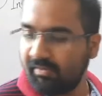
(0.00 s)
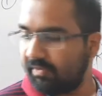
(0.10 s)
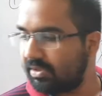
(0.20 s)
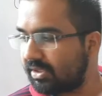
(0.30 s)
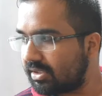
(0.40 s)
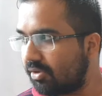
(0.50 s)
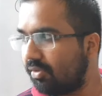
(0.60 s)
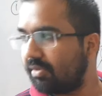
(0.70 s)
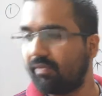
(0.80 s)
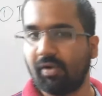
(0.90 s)
we just
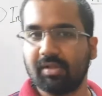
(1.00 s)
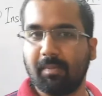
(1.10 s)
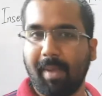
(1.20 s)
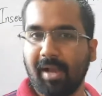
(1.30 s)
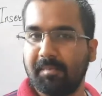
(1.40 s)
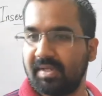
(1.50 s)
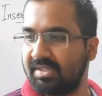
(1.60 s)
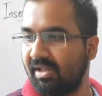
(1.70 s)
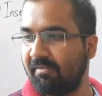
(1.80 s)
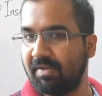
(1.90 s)
look for the back
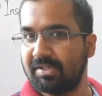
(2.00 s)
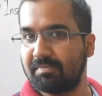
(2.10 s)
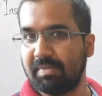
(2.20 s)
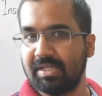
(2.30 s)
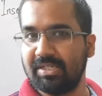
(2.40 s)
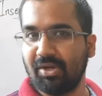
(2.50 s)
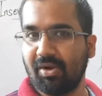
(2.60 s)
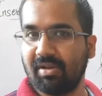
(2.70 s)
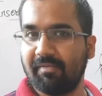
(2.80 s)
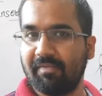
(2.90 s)
person if he is busy
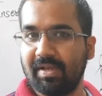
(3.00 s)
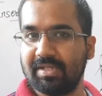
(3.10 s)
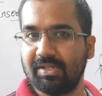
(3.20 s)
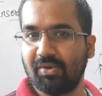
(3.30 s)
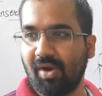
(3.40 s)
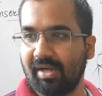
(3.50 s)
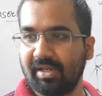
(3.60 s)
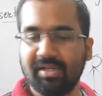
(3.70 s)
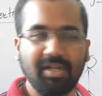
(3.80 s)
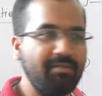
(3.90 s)
or if he is,
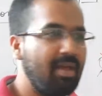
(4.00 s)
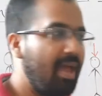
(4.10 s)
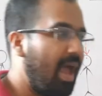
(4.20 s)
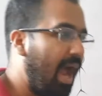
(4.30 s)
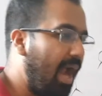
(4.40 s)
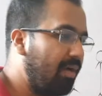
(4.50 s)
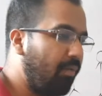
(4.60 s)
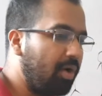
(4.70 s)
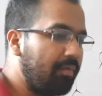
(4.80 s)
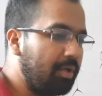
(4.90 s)
attentive. And
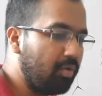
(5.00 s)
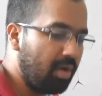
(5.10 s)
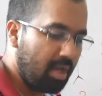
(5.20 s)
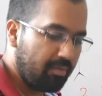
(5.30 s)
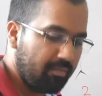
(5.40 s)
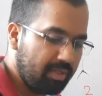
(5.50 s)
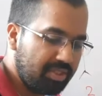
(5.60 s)
what we do, we